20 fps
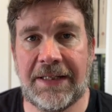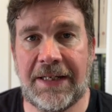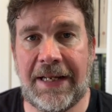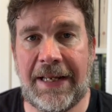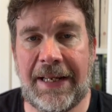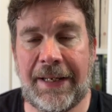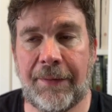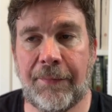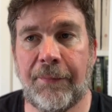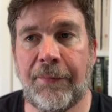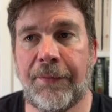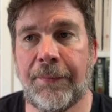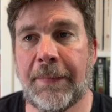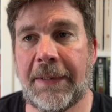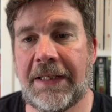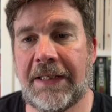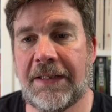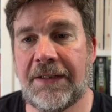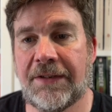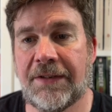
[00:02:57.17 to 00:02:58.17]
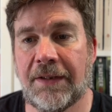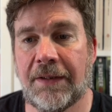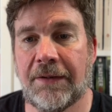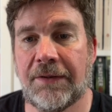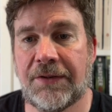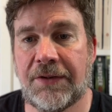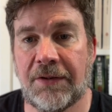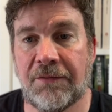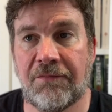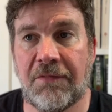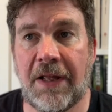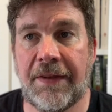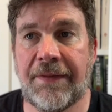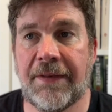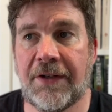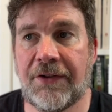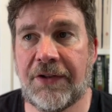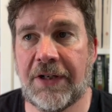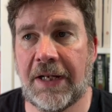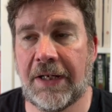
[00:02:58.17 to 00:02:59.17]
It helps me to to run
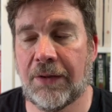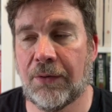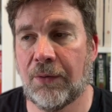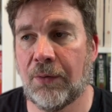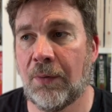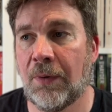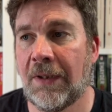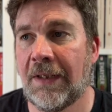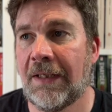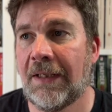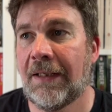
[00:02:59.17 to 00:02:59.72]
the channel.